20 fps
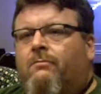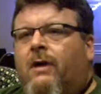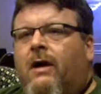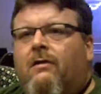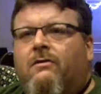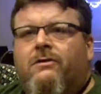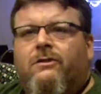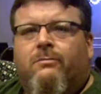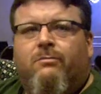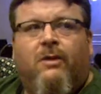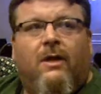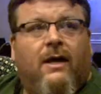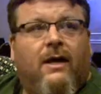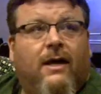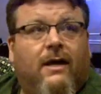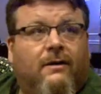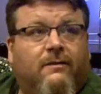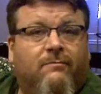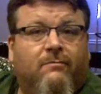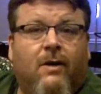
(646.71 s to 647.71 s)
power supply
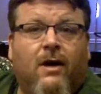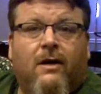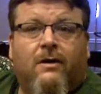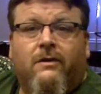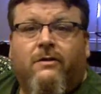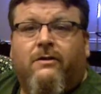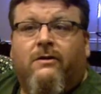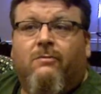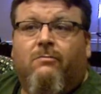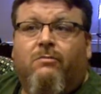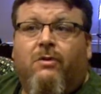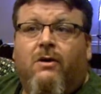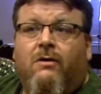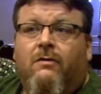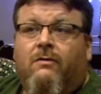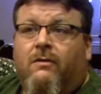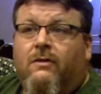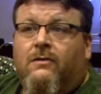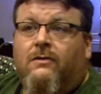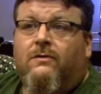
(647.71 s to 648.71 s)
out of modern
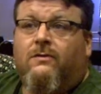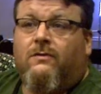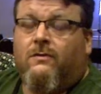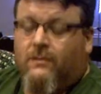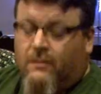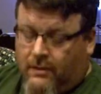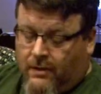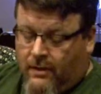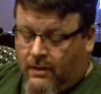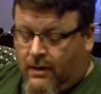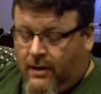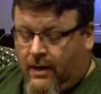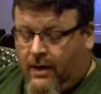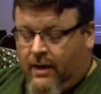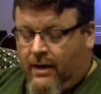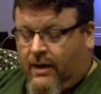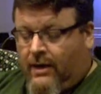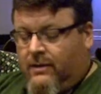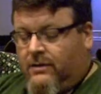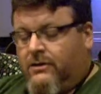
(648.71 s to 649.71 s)
components
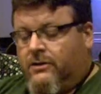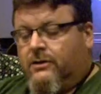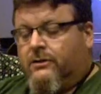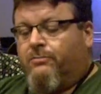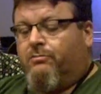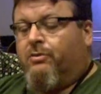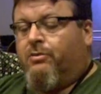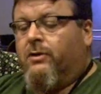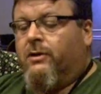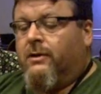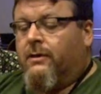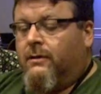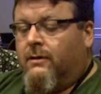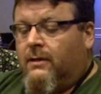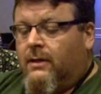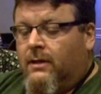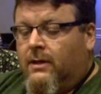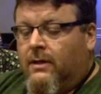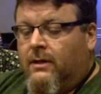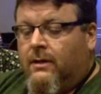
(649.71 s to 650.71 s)
and just put
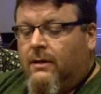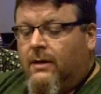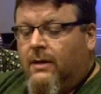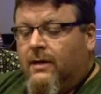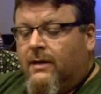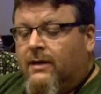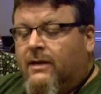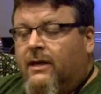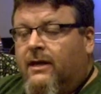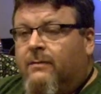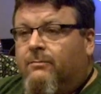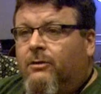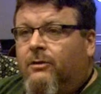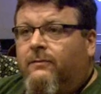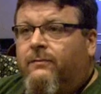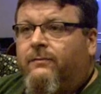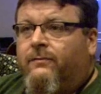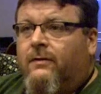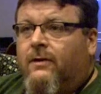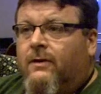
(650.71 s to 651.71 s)
the cable
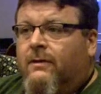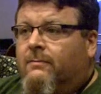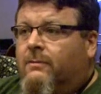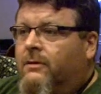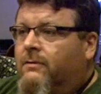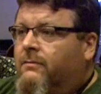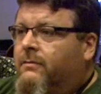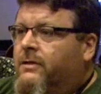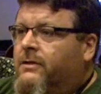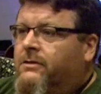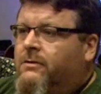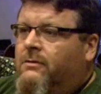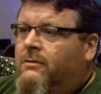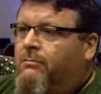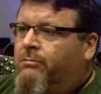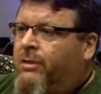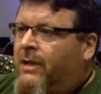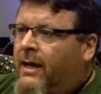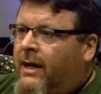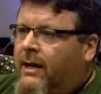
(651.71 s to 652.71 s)
from an original
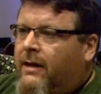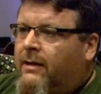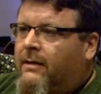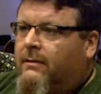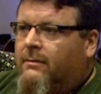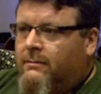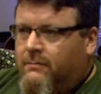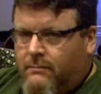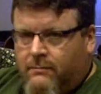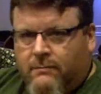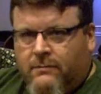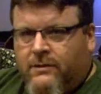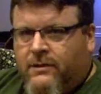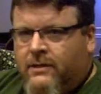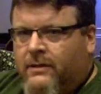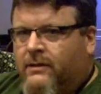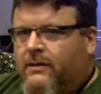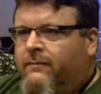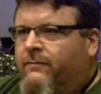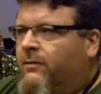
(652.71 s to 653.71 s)
black
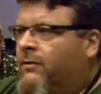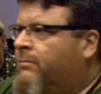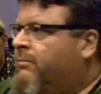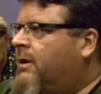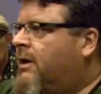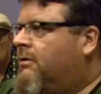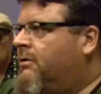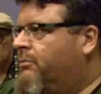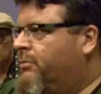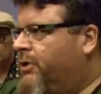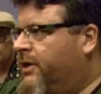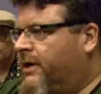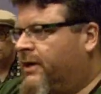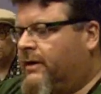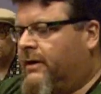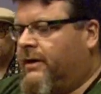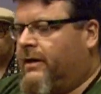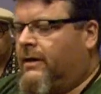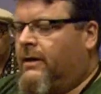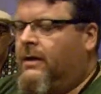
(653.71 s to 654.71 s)
64 power brick
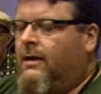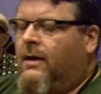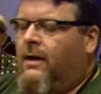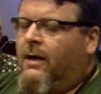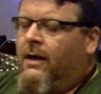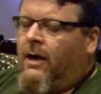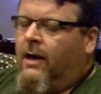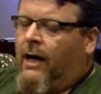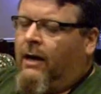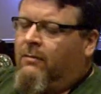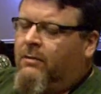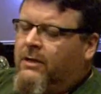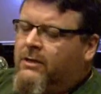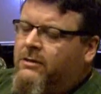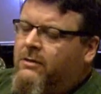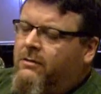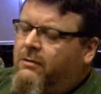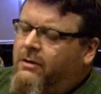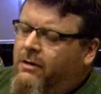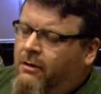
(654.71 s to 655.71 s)
on it. I was
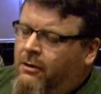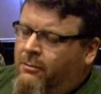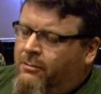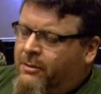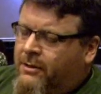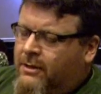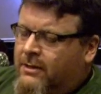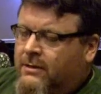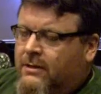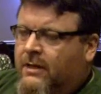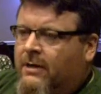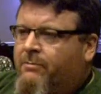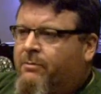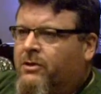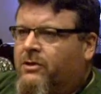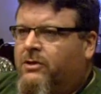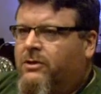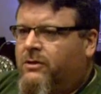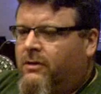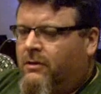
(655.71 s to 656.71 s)
going to open this up
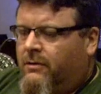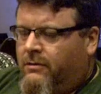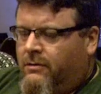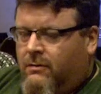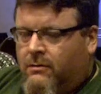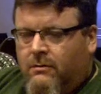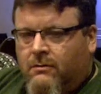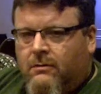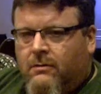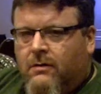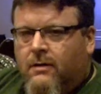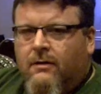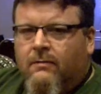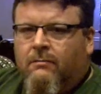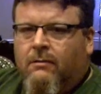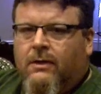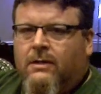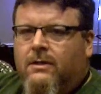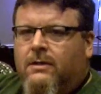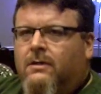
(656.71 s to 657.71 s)
and show you
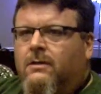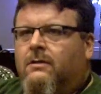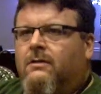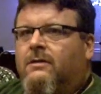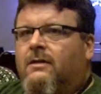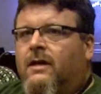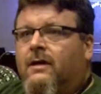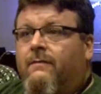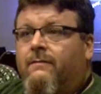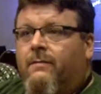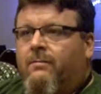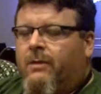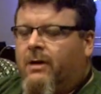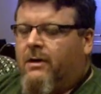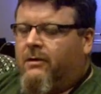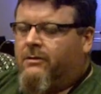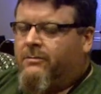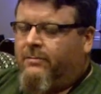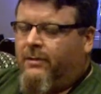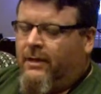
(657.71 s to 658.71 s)
what the inside of the
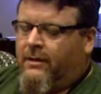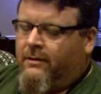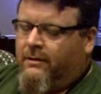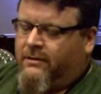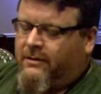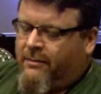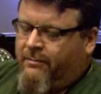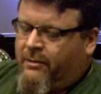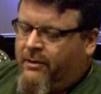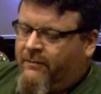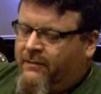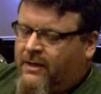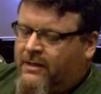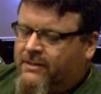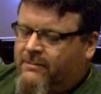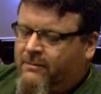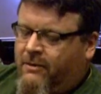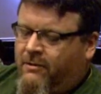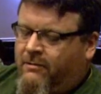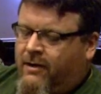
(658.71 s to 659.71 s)
power supply looks like, but I've got
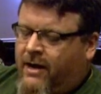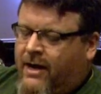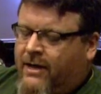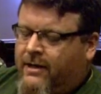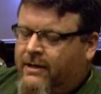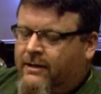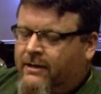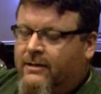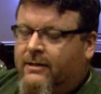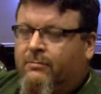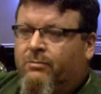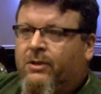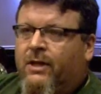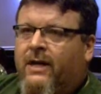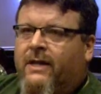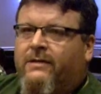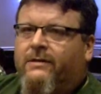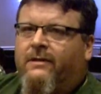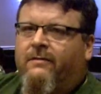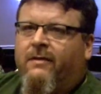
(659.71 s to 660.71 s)
some cracking in the
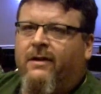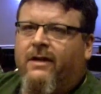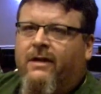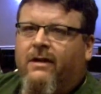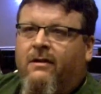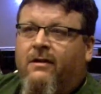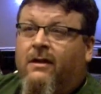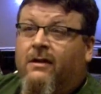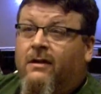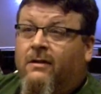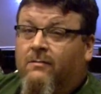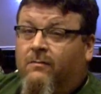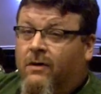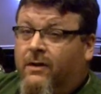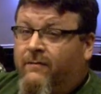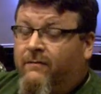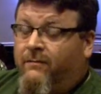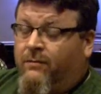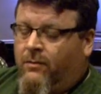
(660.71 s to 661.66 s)
plastic right here. I didn't want to